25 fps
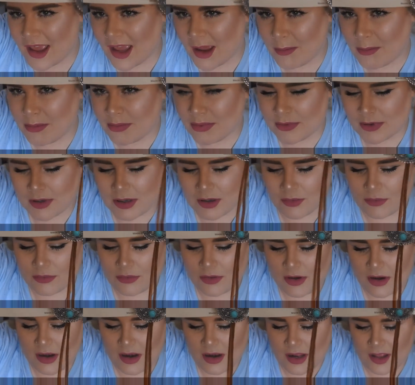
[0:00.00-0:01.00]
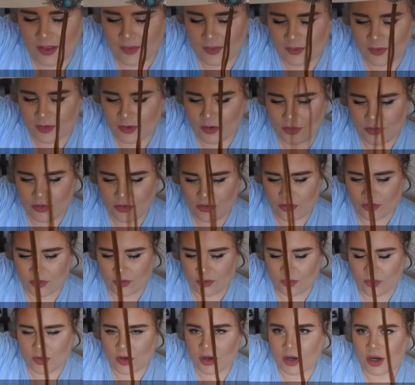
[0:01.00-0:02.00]
a brown leather
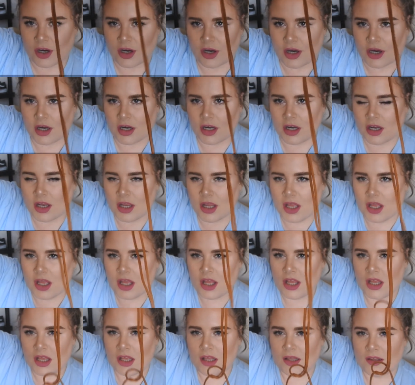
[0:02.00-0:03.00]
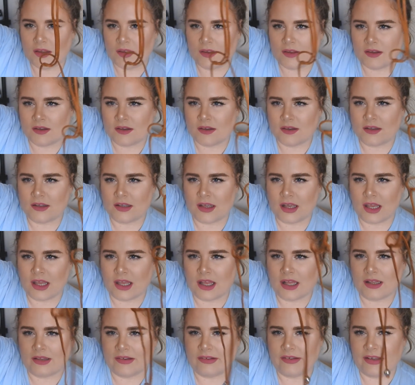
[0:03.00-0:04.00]
choker,
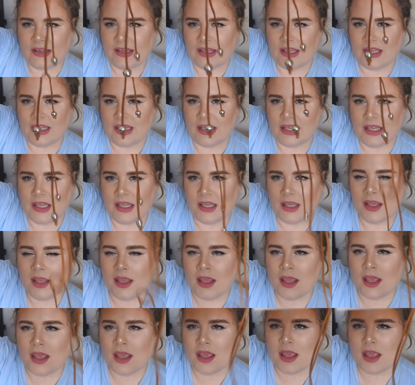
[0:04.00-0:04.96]
style D.